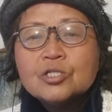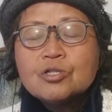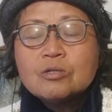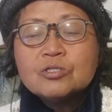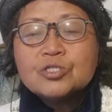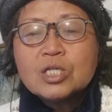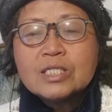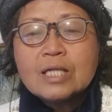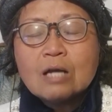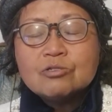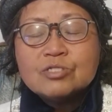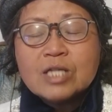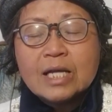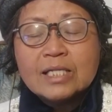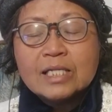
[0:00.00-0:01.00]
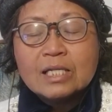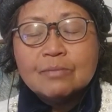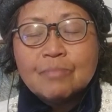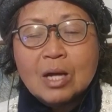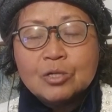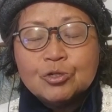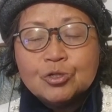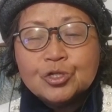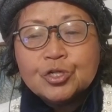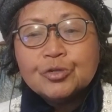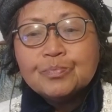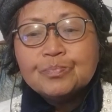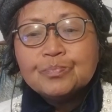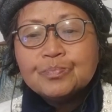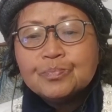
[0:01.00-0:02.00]
So just now you can see my
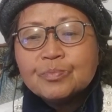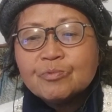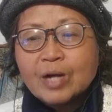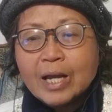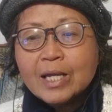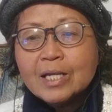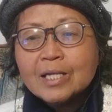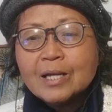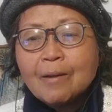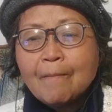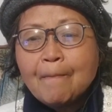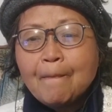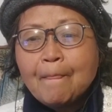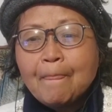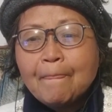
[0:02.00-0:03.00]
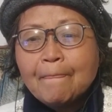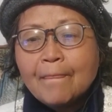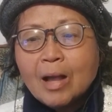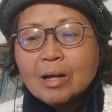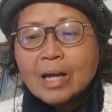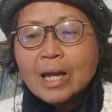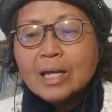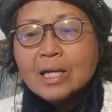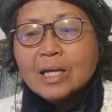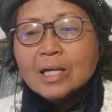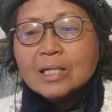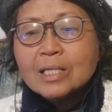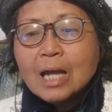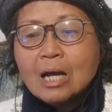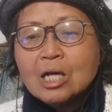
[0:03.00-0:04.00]
YouTube, right? Okay,
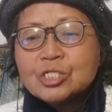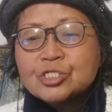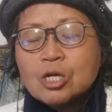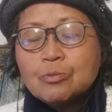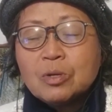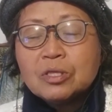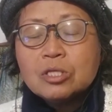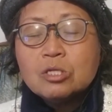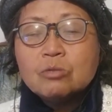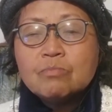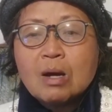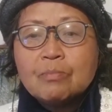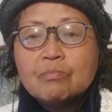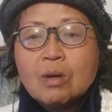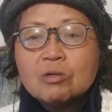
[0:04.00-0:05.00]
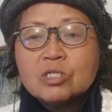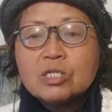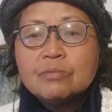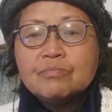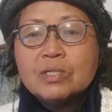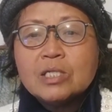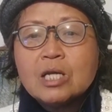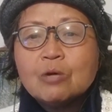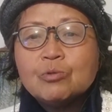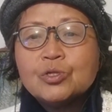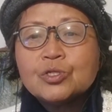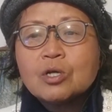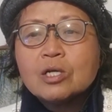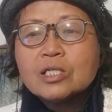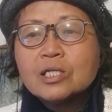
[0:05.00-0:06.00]
now I share with you my multimedia
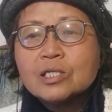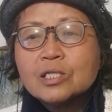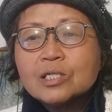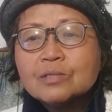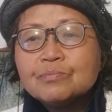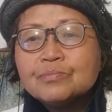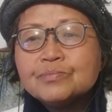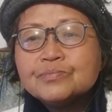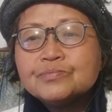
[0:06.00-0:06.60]
resources.